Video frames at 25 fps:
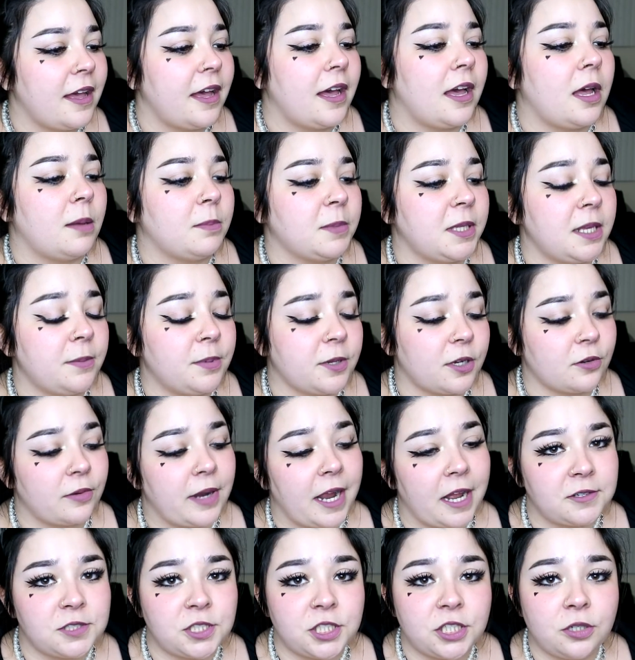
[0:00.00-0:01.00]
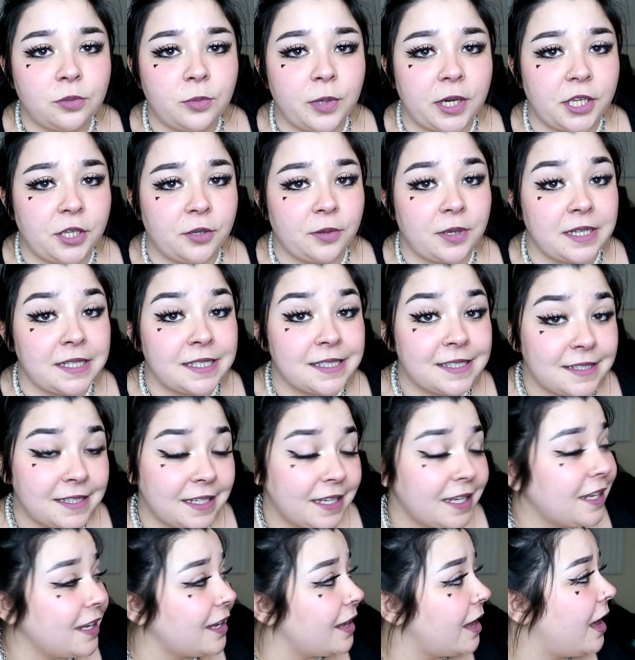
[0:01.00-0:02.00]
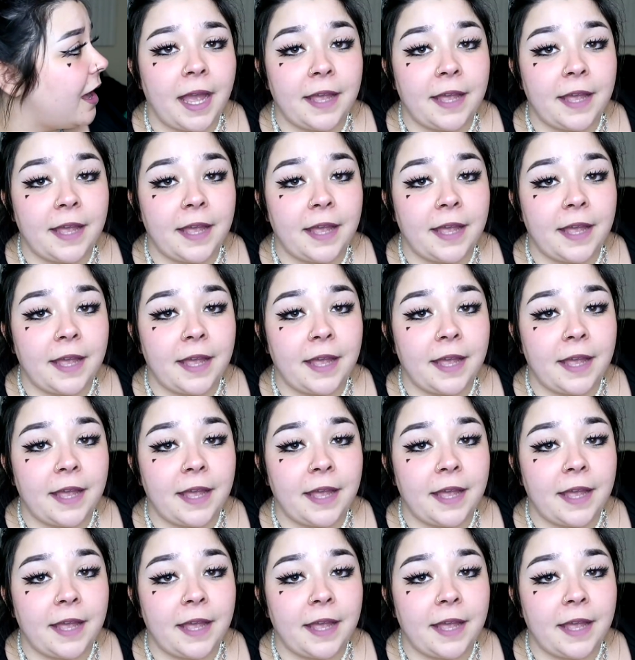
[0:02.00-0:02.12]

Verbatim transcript: Um, keep it around you where you can see.